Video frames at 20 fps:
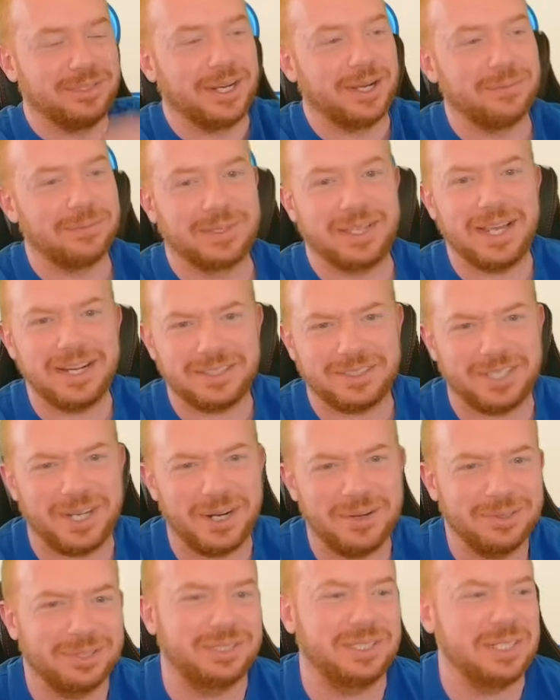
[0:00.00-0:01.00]
dumb. Get
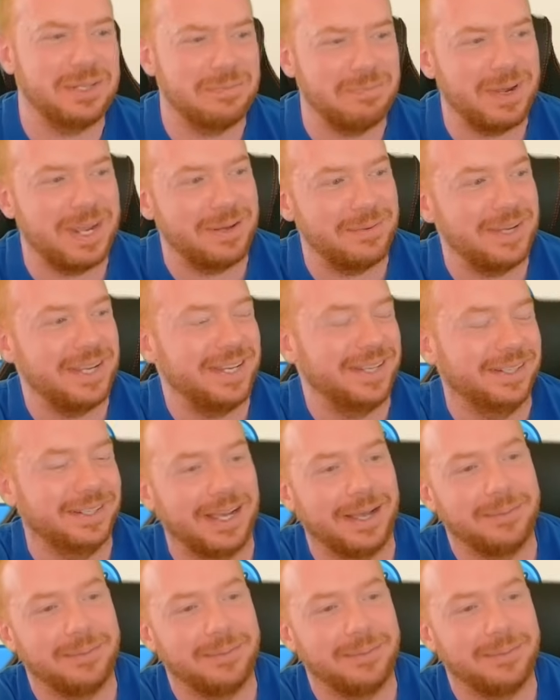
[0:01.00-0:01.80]
toasted, baby!